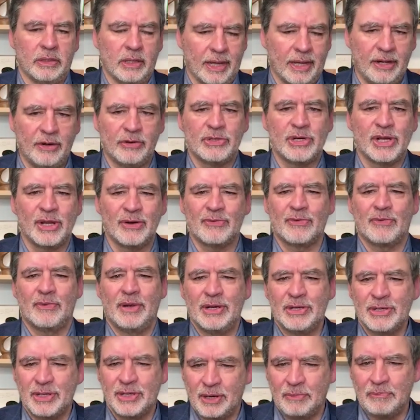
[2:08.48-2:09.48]

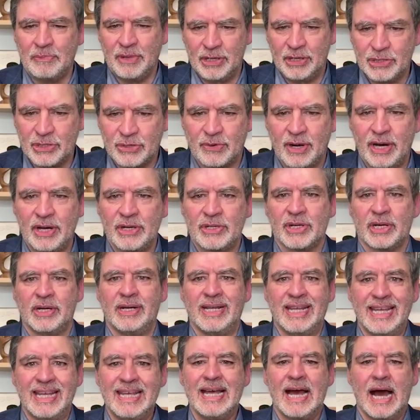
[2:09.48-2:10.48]

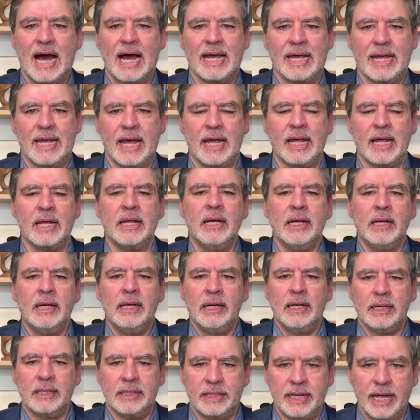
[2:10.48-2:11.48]
Administration, EIA
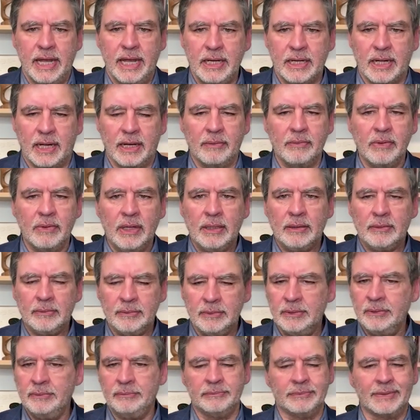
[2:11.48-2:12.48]
data,
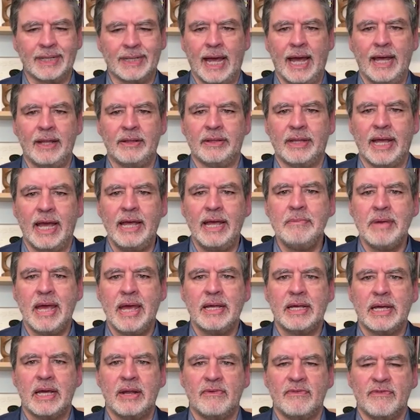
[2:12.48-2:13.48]
and they
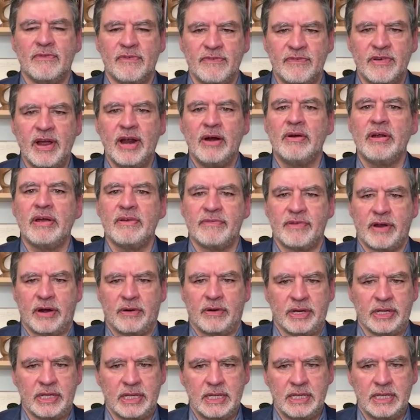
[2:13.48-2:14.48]
make it very,
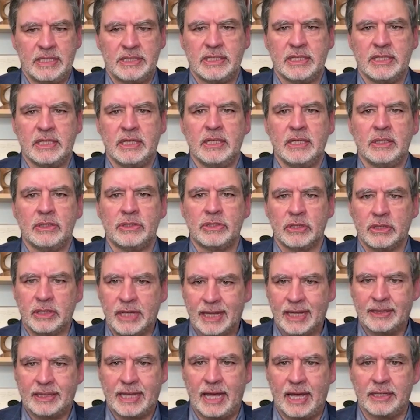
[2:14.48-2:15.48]
very easy to
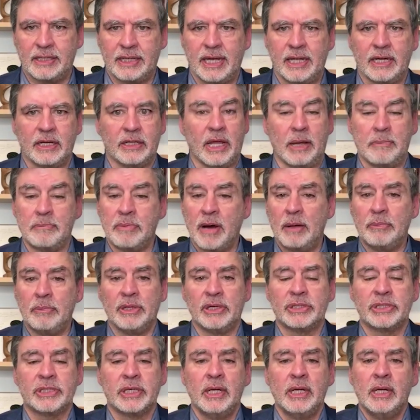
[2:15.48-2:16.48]
get that data. They
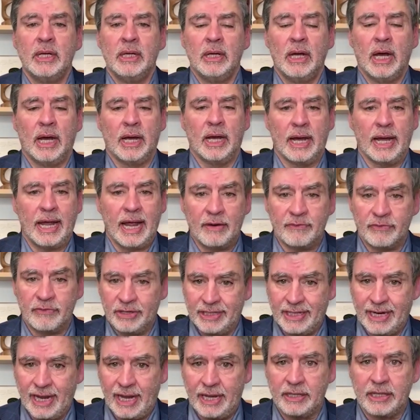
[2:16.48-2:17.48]
publish
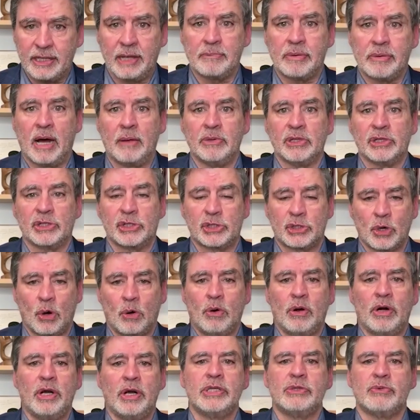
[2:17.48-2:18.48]
every day, they publish
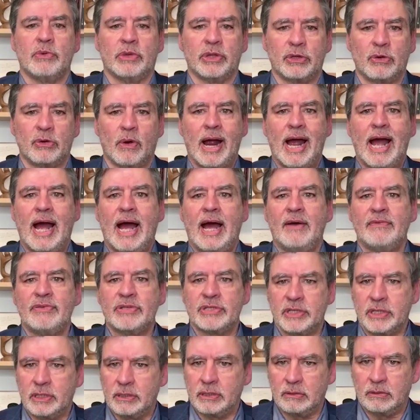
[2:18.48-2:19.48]
stories with
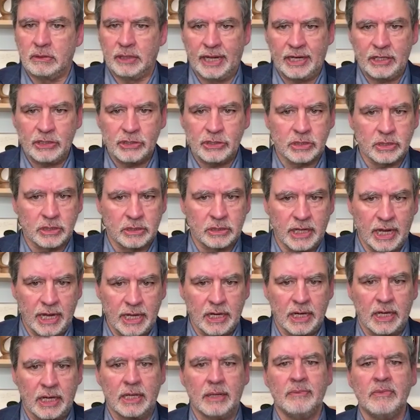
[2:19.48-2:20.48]
graphs and links to
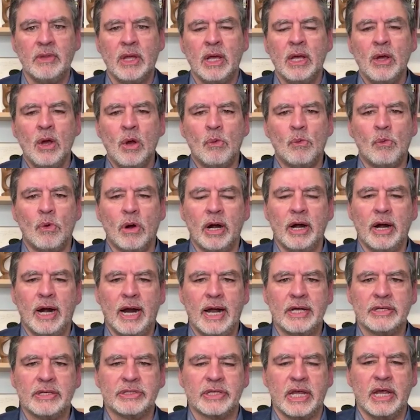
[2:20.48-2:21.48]
data.
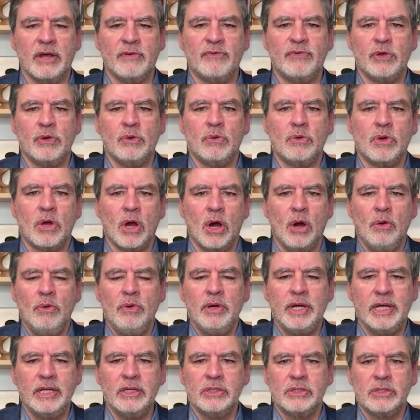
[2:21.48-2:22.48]
Whereas if you
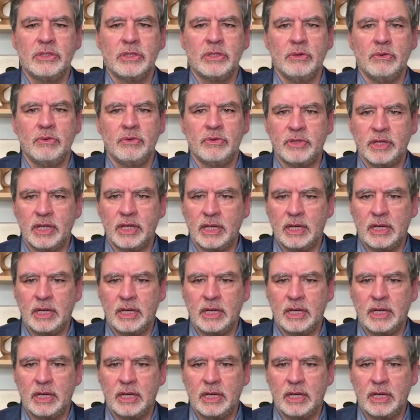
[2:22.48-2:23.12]
go into